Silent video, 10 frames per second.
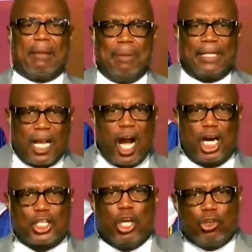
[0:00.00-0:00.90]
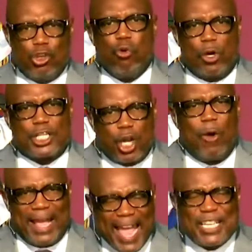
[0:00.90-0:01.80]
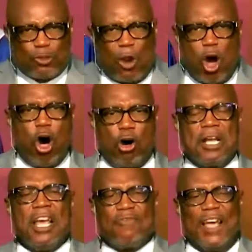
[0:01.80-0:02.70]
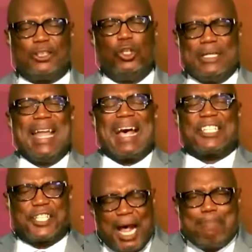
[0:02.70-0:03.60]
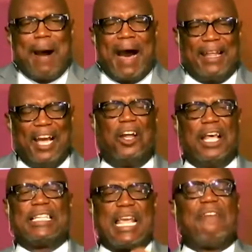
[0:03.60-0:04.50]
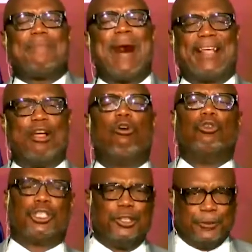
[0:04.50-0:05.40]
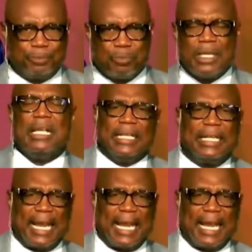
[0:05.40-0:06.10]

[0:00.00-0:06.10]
Because you are so headstrong that you're not somebody unless everybody knows you. Yeah.